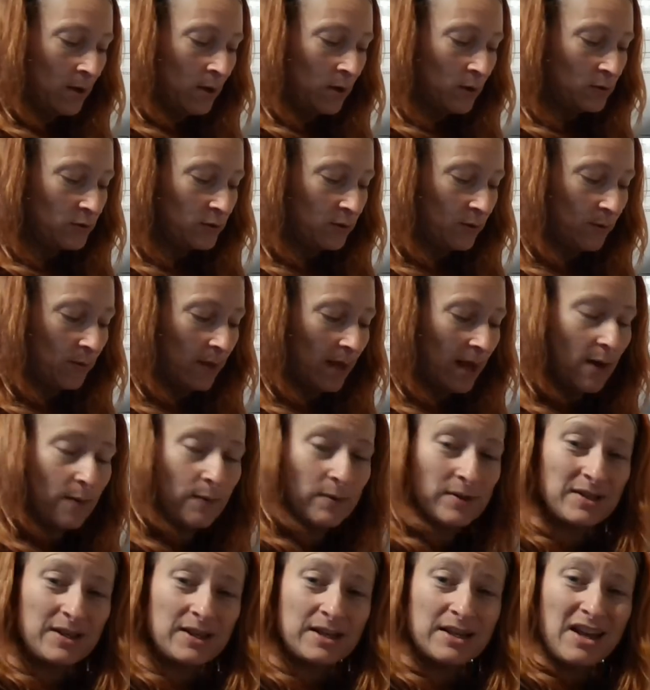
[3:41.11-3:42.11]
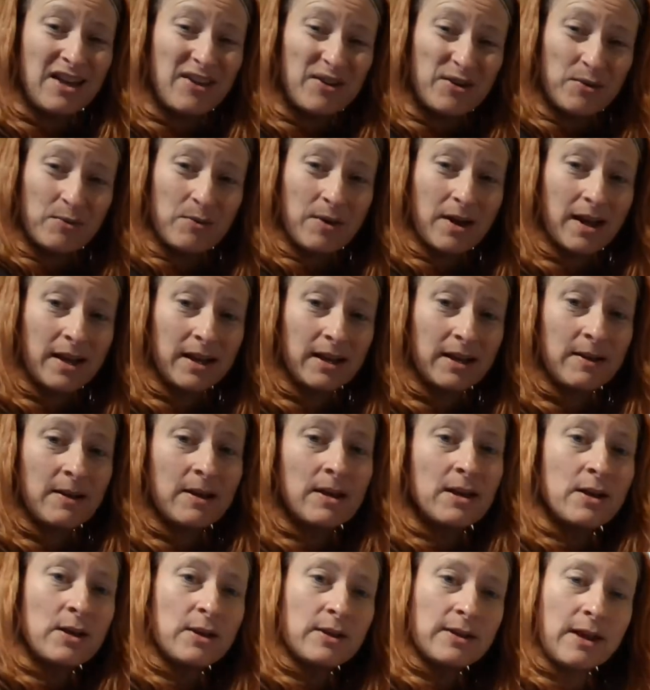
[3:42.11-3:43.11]
So that was another way
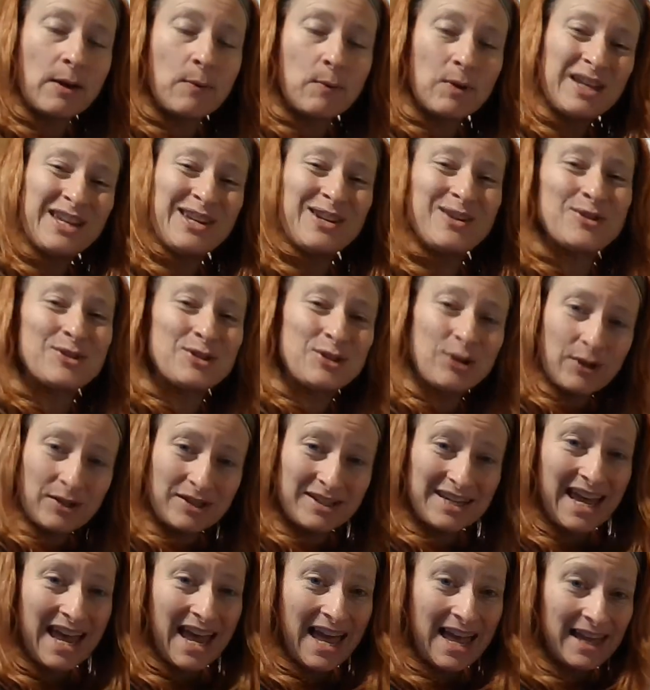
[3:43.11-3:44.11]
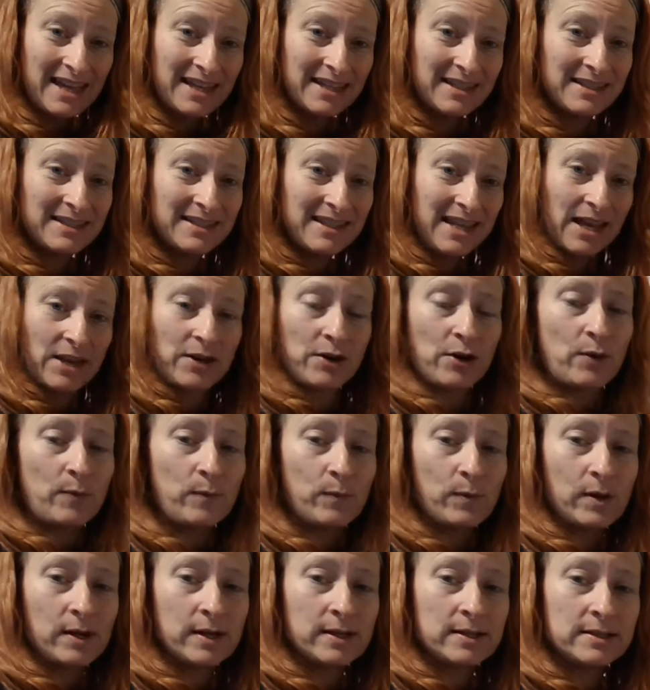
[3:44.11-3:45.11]
that we used our 10s and our
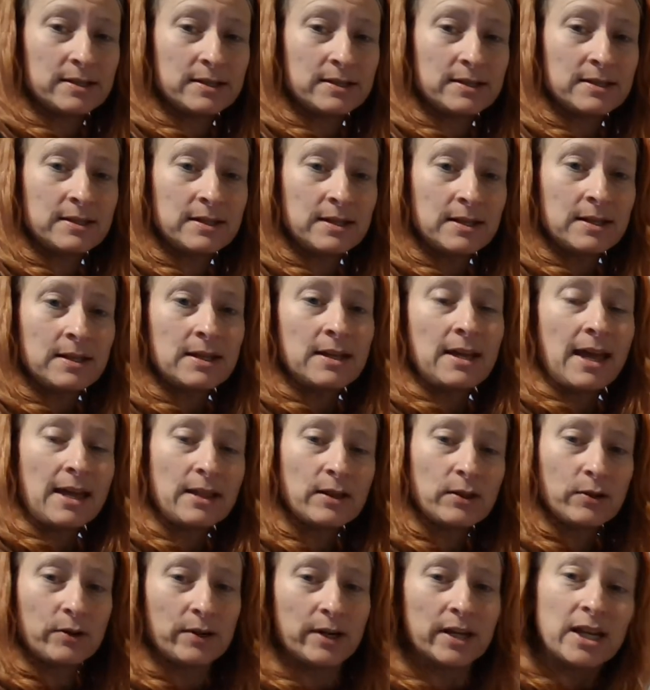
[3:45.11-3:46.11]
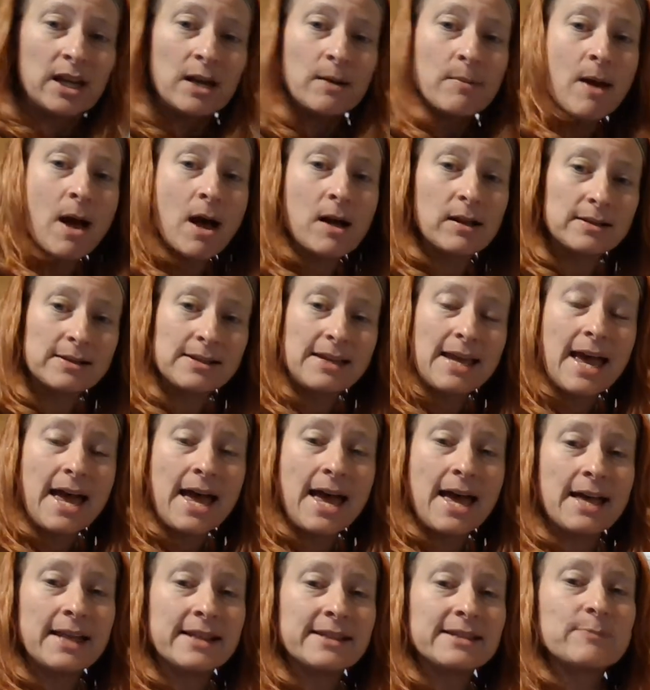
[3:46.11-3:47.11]
ones, learning about
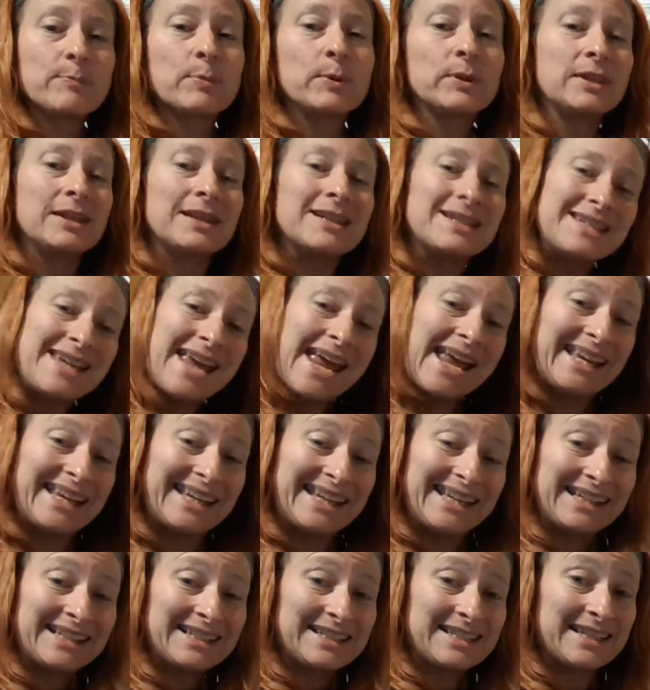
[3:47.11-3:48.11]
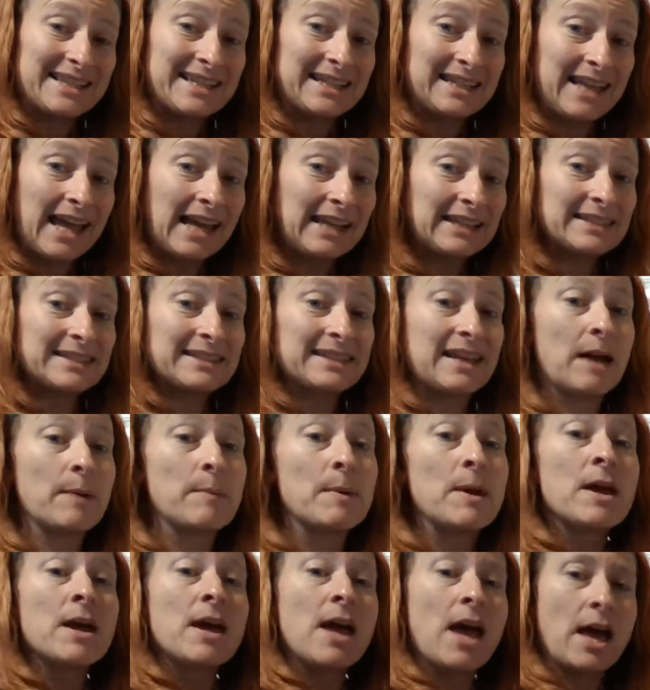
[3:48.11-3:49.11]
tens, but then taking it to the next step
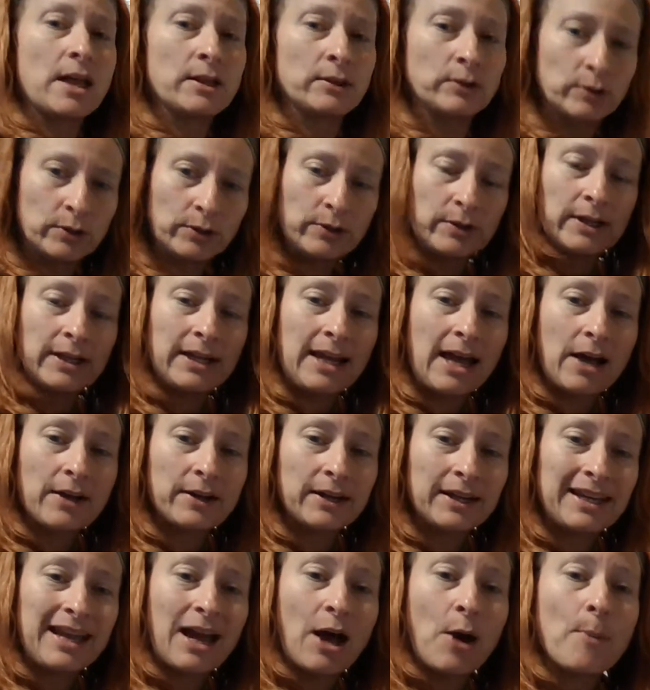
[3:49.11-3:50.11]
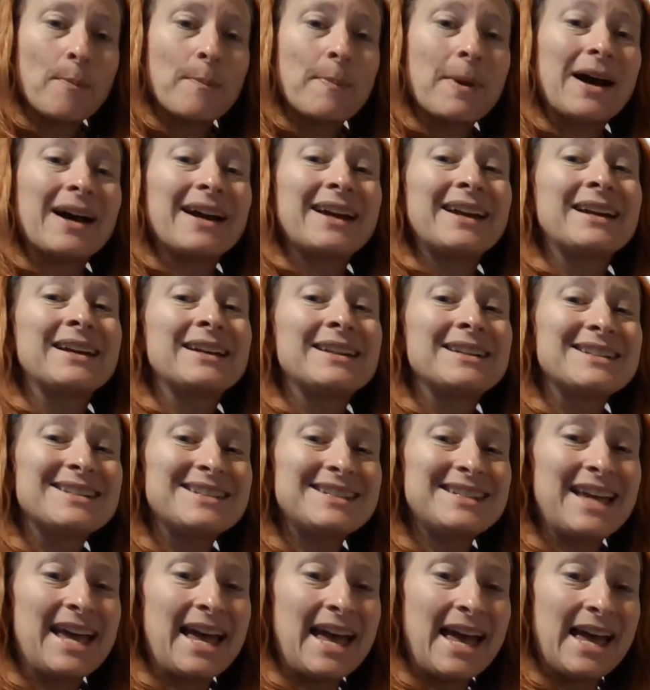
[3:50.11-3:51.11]
and learning how to count by
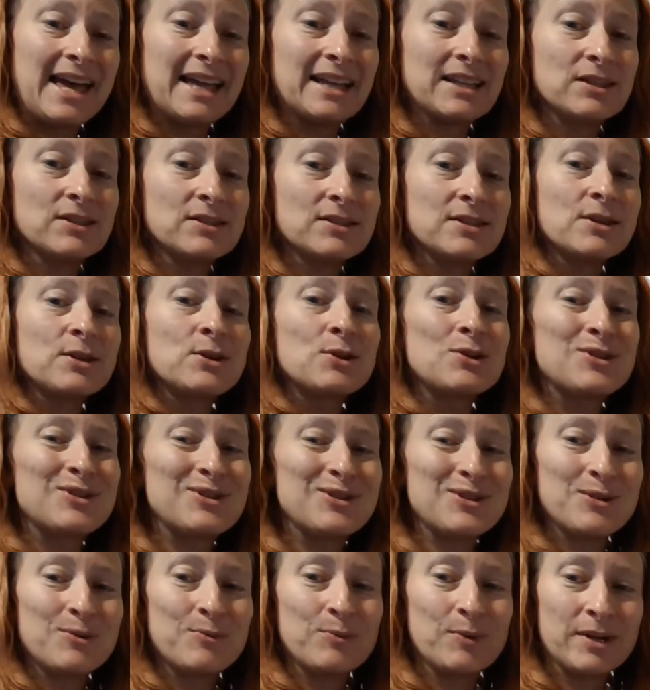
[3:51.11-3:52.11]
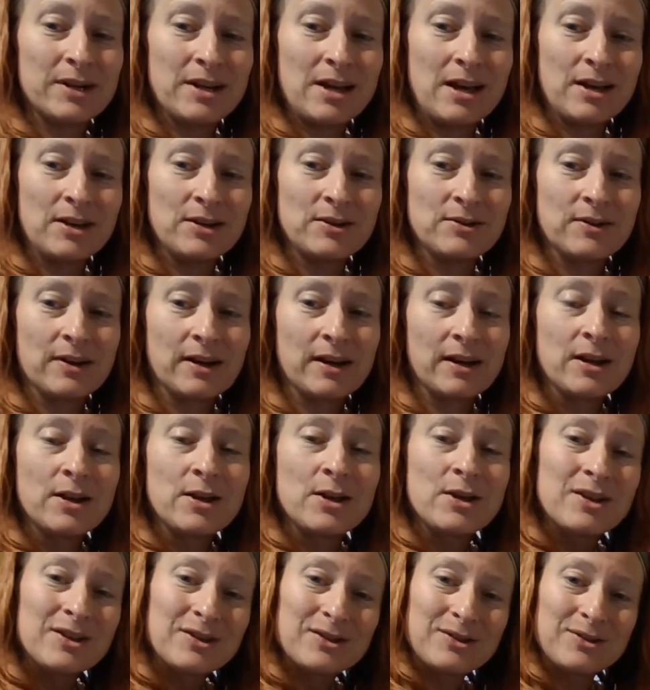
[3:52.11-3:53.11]
tens to 100.
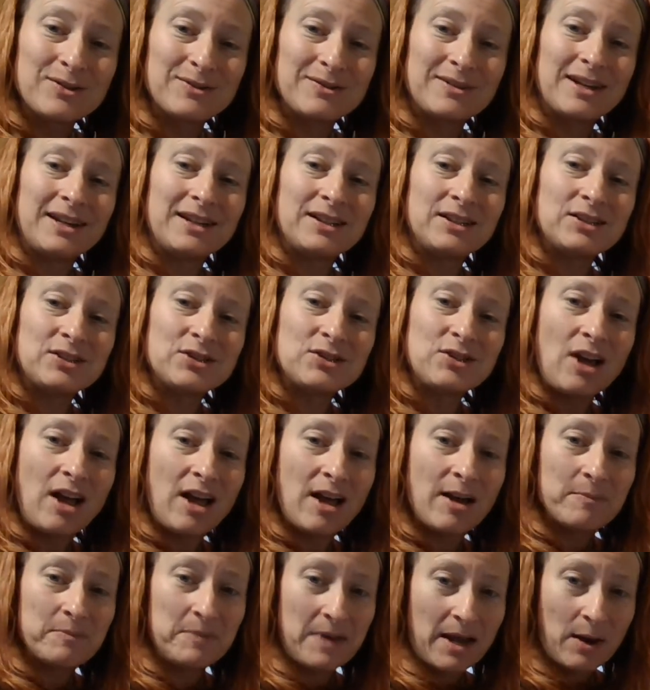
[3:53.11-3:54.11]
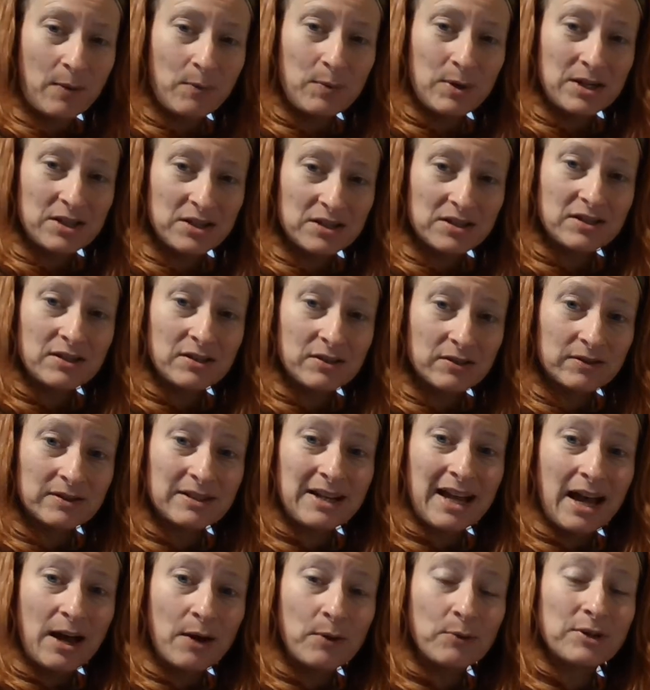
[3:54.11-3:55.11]
So nice job. Now we just learned
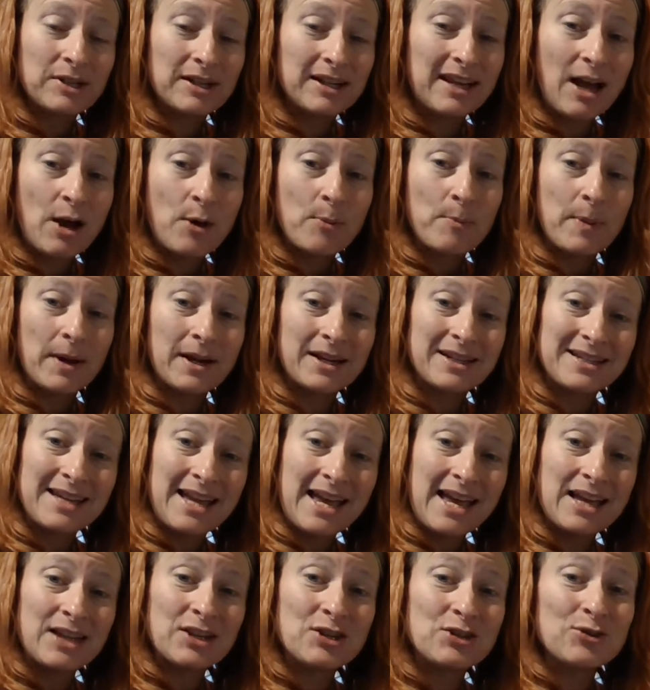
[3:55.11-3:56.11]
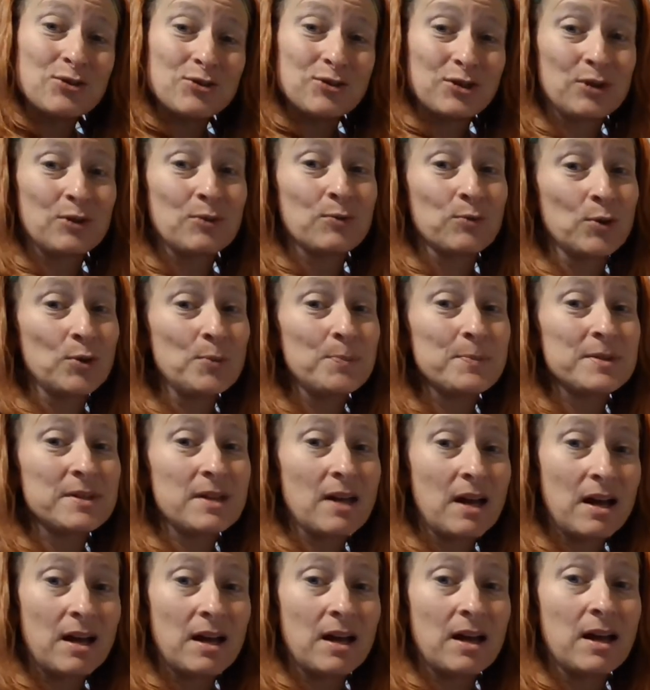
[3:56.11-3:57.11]
how to count by tens using groups,
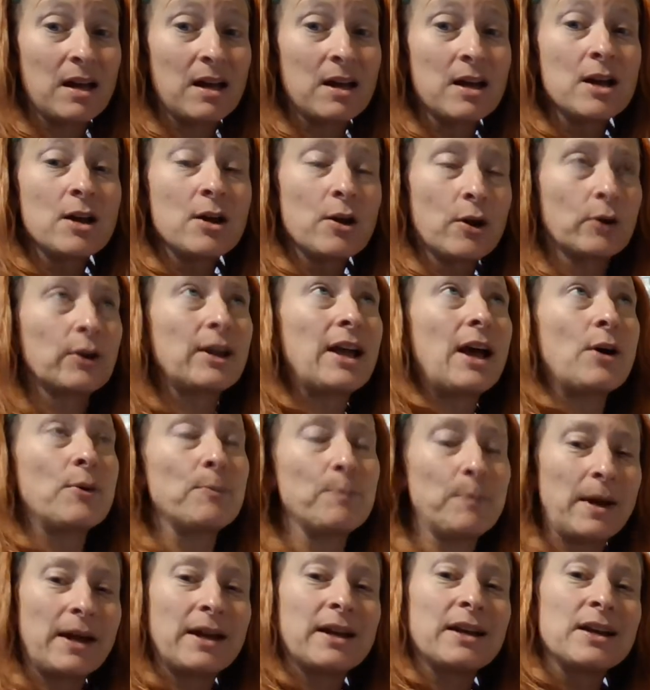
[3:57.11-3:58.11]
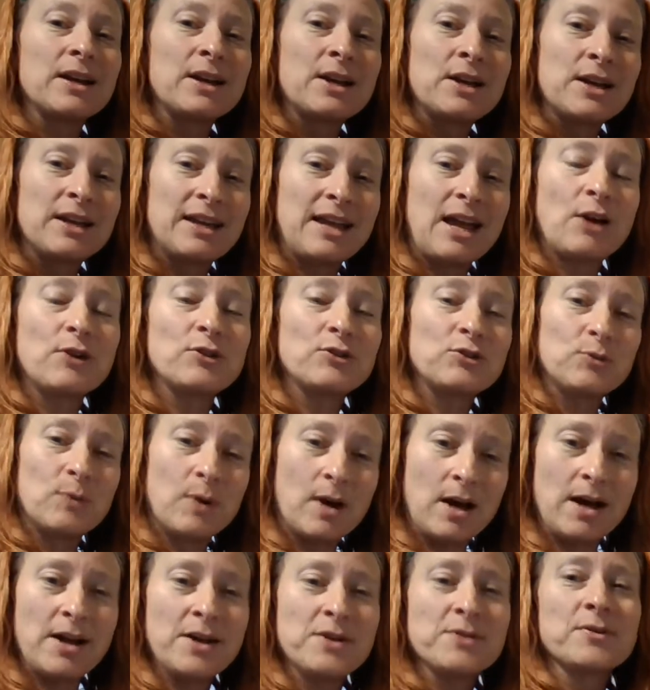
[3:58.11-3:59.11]
or count to
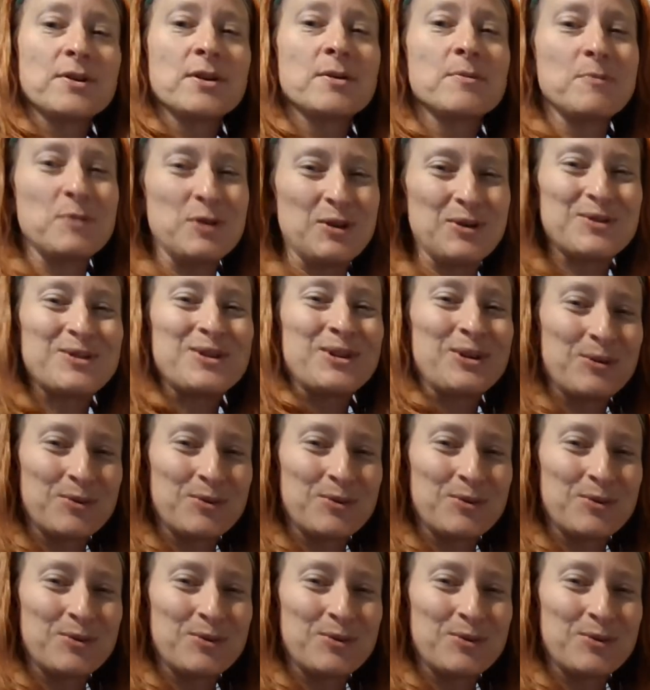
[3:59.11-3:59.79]
100 using